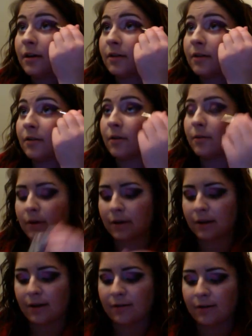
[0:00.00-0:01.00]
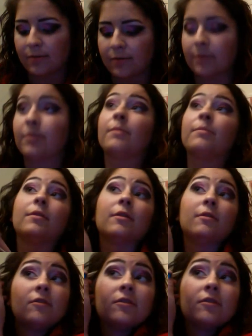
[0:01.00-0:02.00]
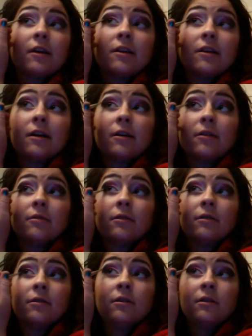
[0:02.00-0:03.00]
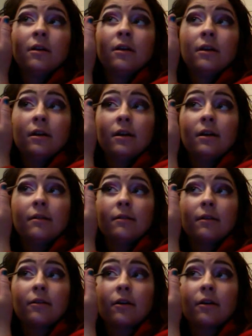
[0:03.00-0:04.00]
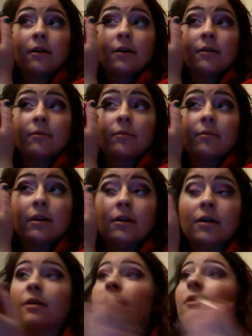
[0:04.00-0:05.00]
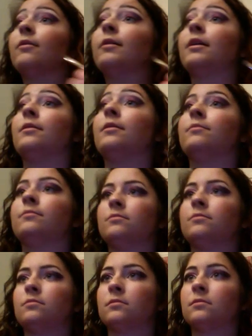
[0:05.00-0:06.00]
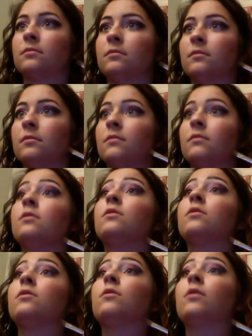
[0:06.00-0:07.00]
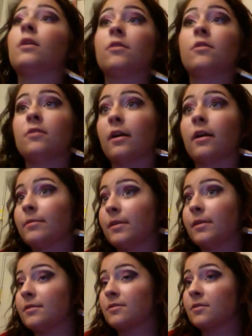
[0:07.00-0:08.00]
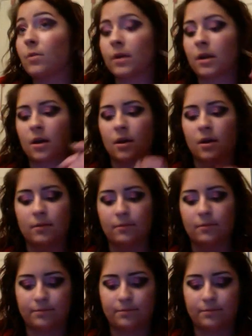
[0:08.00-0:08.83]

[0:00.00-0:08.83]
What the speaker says: So you don't want to cover up the purple you just laid down, even though it's already pretty dark already. So you got this dark business going on.